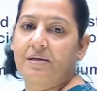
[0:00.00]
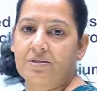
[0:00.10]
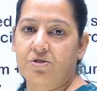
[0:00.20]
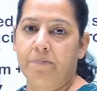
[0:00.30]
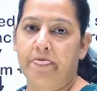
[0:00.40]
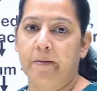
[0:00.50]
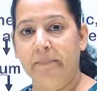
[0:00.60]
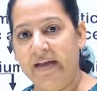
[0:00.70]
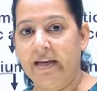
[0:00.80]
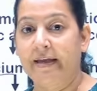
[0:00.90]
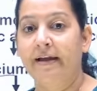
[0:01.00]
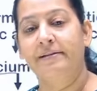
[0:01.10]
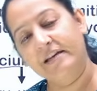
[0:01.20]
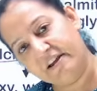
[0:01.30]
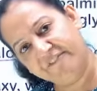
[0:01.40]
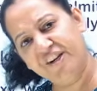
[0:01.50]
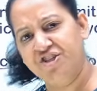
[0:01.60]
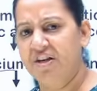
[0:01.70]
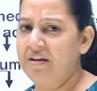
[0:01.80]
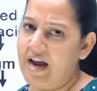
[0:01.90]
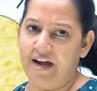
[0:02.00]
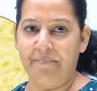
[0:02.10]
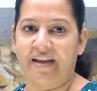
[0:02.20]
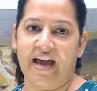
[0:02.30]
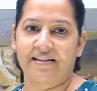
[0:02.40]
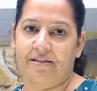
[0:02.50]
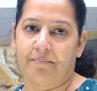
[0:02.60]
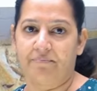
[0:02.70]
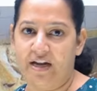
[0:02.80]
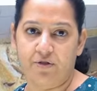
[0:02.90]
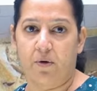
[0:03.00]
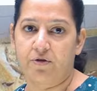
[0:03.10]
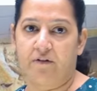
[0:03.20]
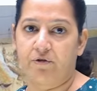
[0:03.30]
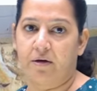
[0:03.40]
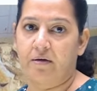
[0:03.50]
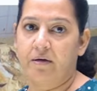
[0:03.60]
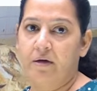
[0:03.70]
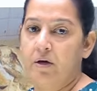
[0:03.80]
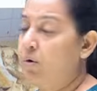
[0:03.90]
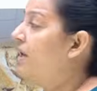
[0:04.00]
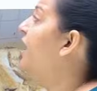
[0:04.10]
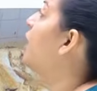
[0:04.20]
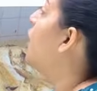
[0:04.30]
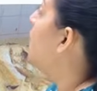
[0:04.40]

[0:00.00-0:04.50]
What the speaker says: asked. Mainly the definition and mechanism. That's what you have to learn. Okay,